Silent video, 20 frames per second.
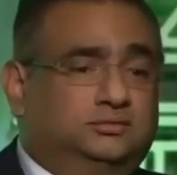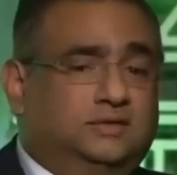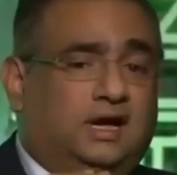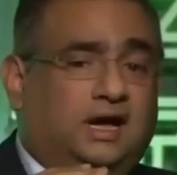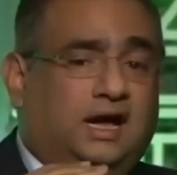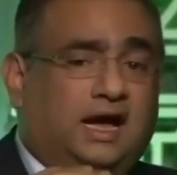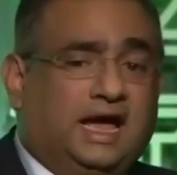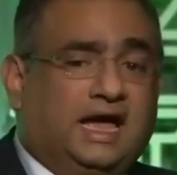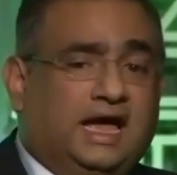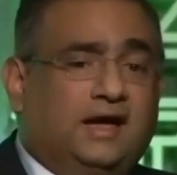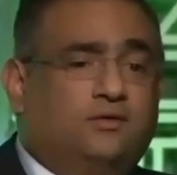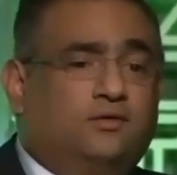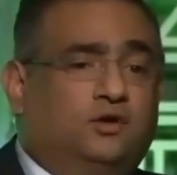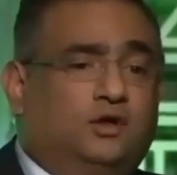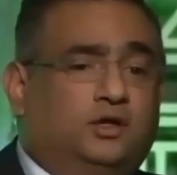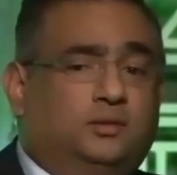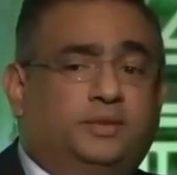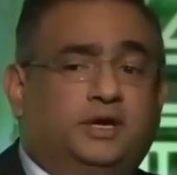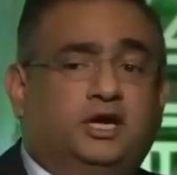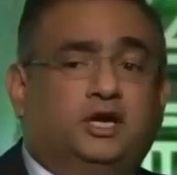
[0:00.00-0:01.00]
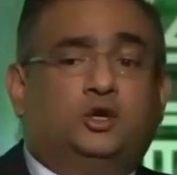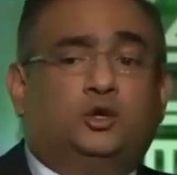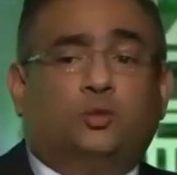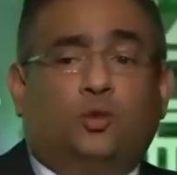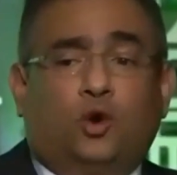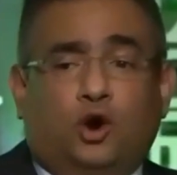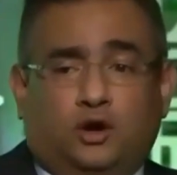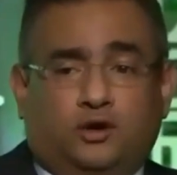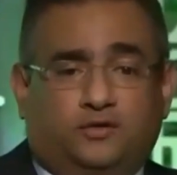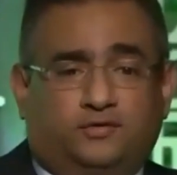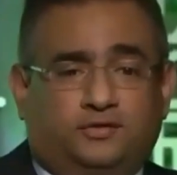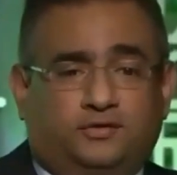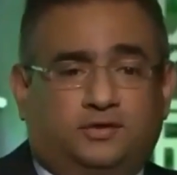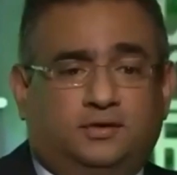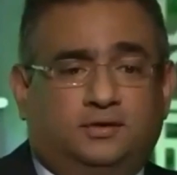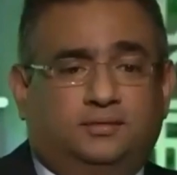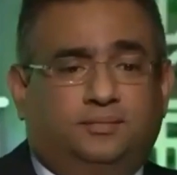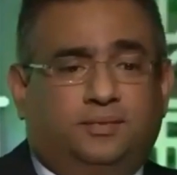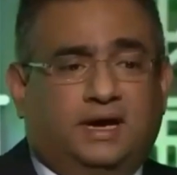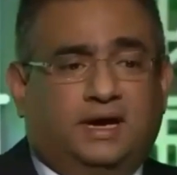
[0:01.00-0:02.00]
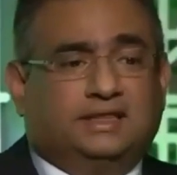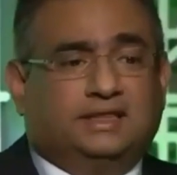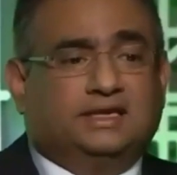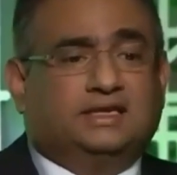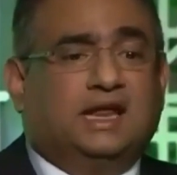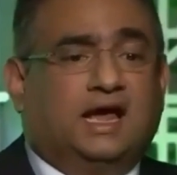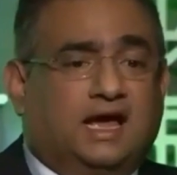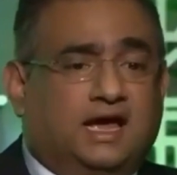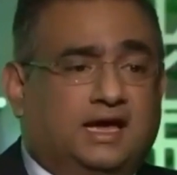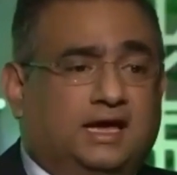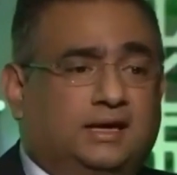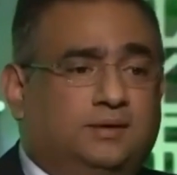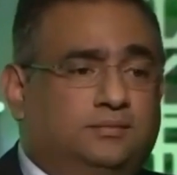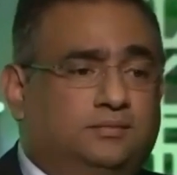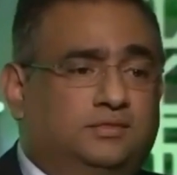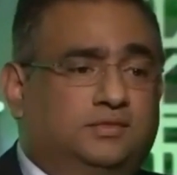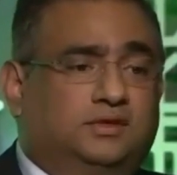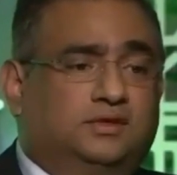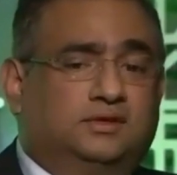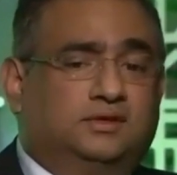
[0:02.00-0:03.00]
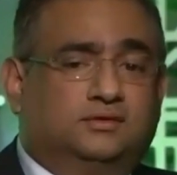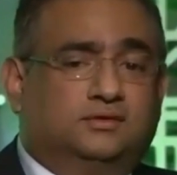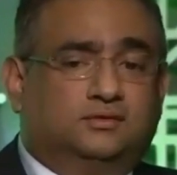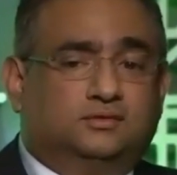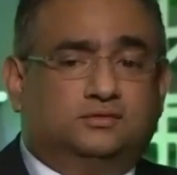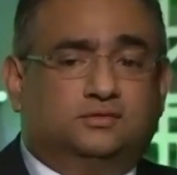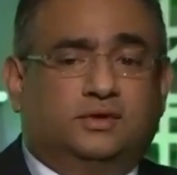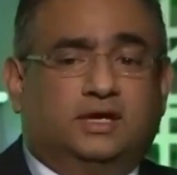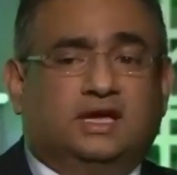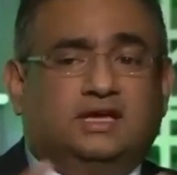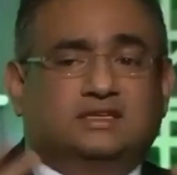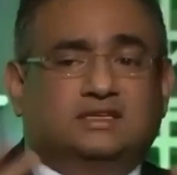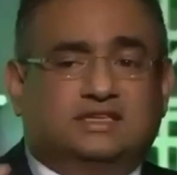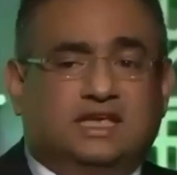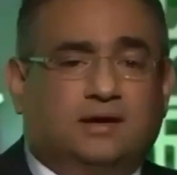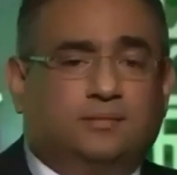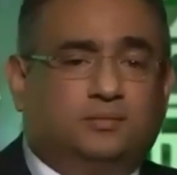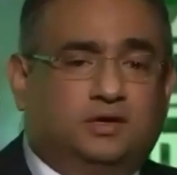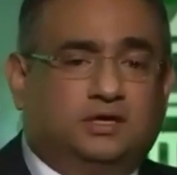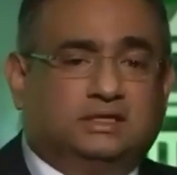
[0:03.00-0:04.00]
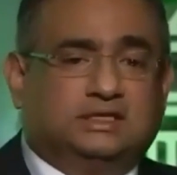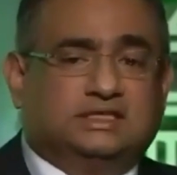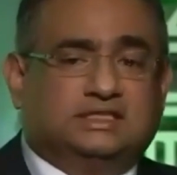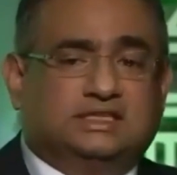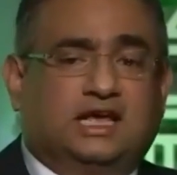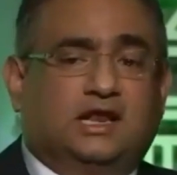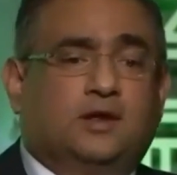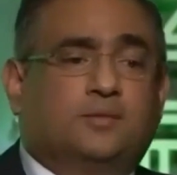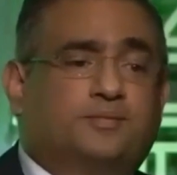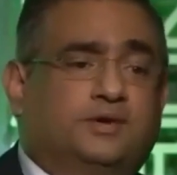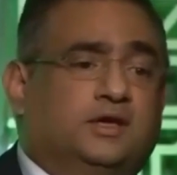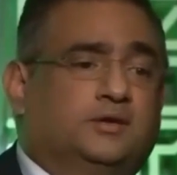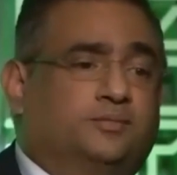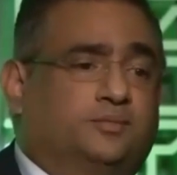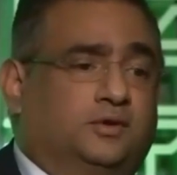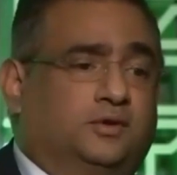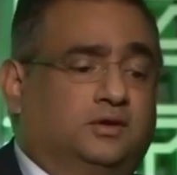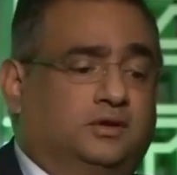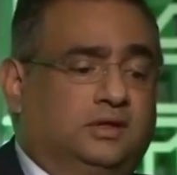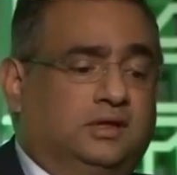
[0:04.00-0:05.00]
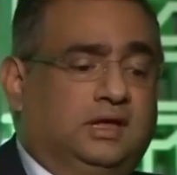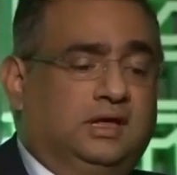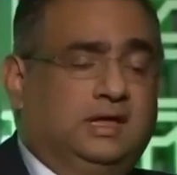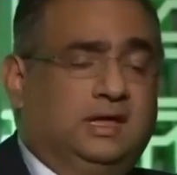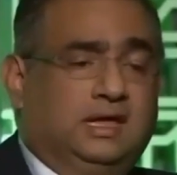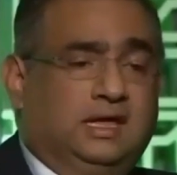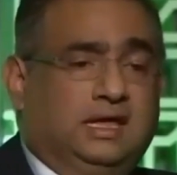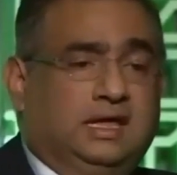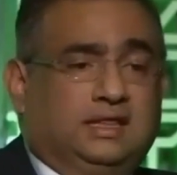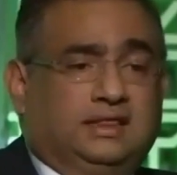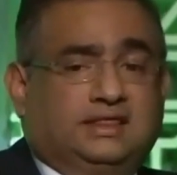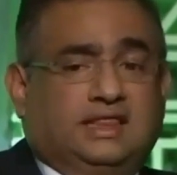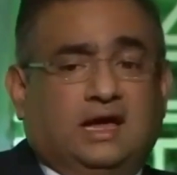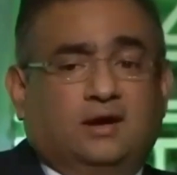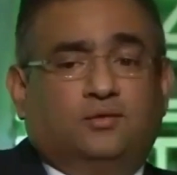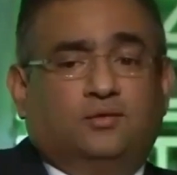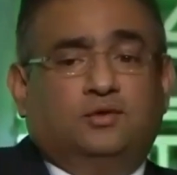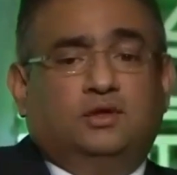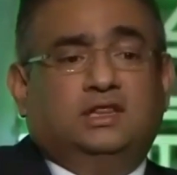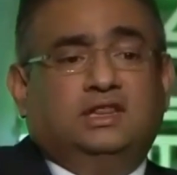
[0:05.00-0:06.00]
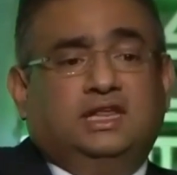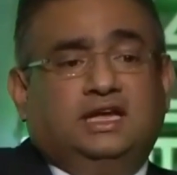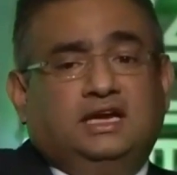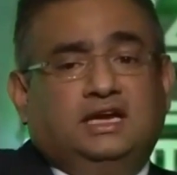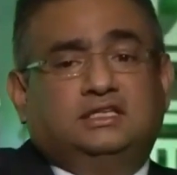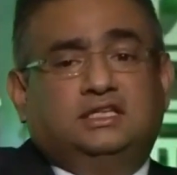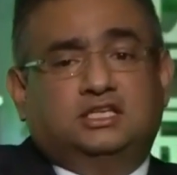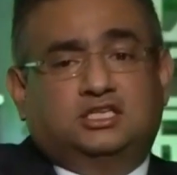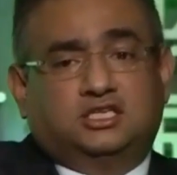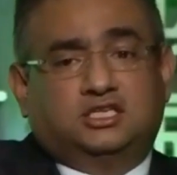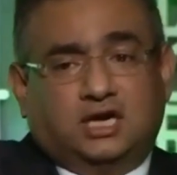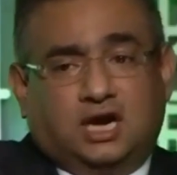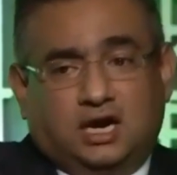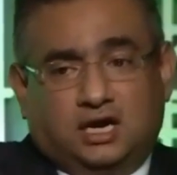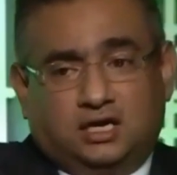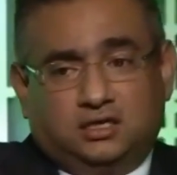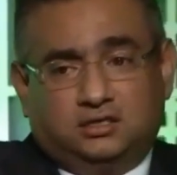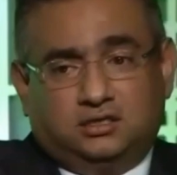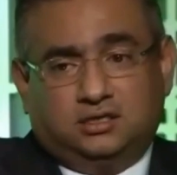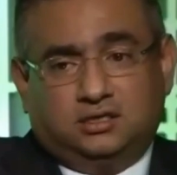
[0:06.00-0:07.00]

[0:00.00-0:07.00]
I will be dwarfed by the time we assemble the set of people that will lead the charge